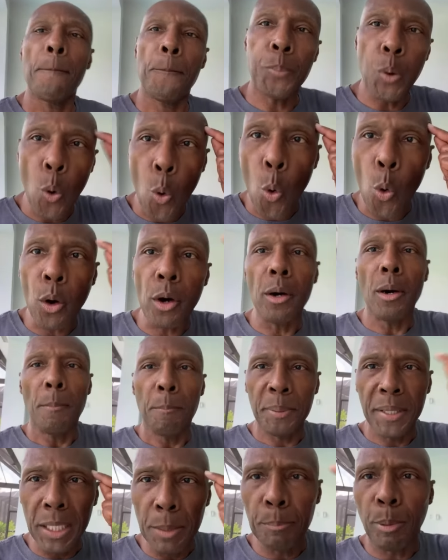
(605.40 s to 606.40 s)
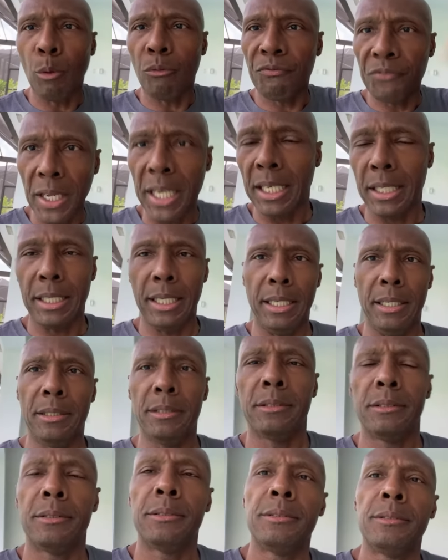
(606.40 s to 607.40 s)
poor people thinking?
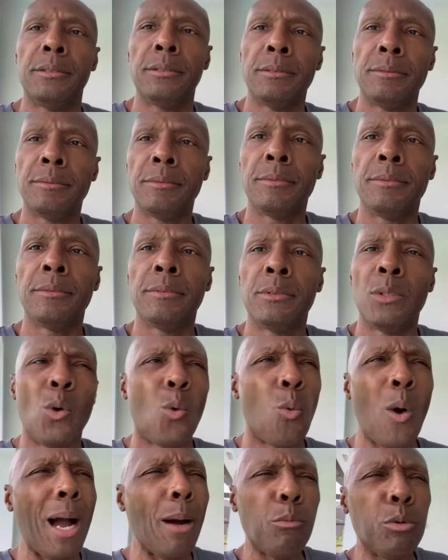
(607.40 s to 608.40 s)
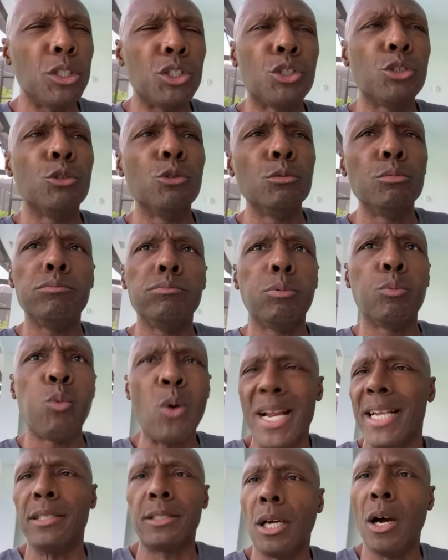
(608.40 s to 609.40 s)
Why would you
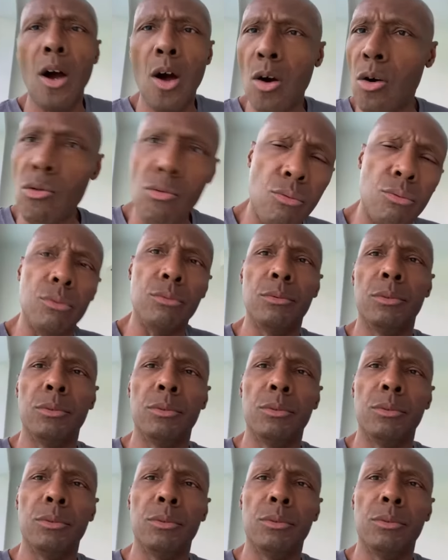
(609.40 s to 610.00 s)
rent to own?